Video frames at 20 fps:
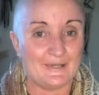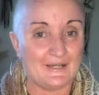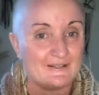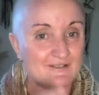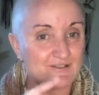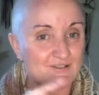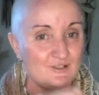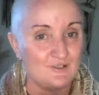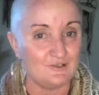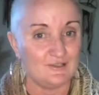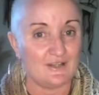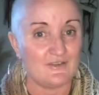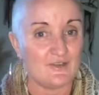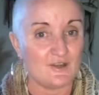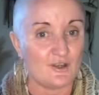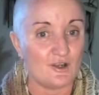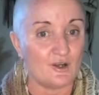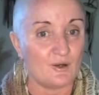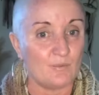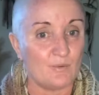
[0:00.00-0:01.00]
certainly the
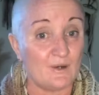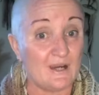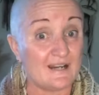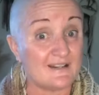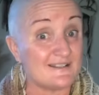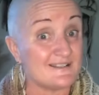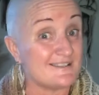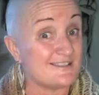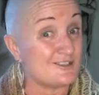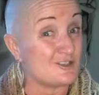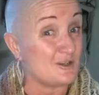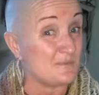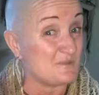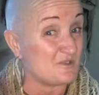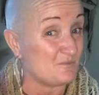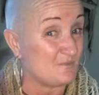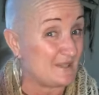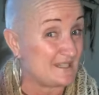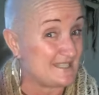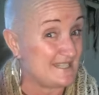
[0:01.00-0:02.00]
yoga practice in terms
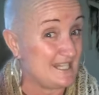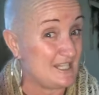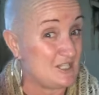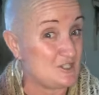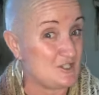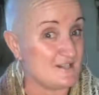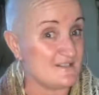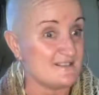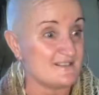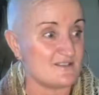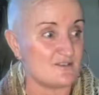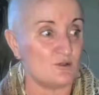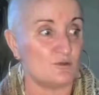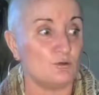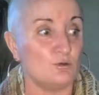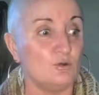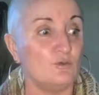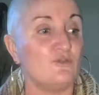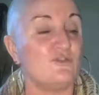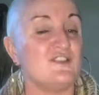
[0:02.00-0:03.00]
of my teachings is not
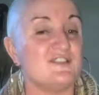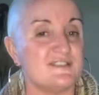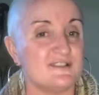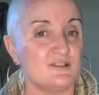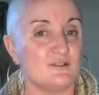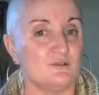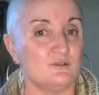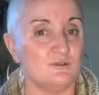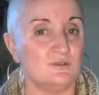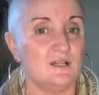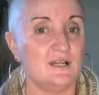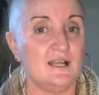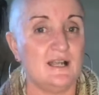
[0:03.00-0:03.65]
all physical.